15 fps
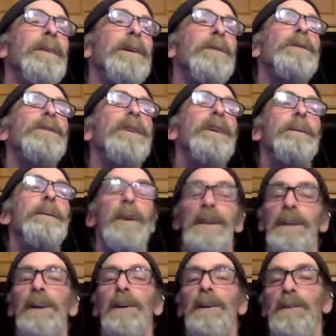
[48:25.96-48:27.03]
But
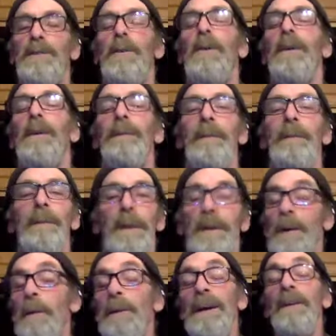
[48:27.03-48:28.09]
you could control him, but
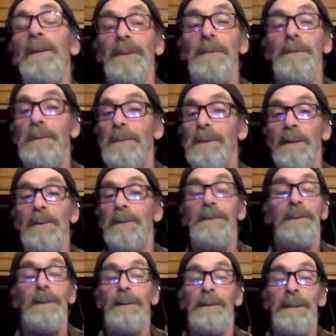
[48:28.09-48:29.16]
nobody else could
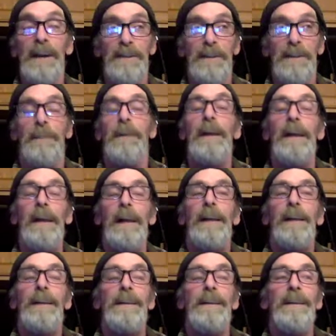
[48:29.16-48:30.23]
touch him.
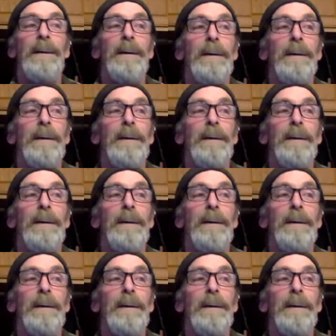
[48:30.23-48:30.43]
He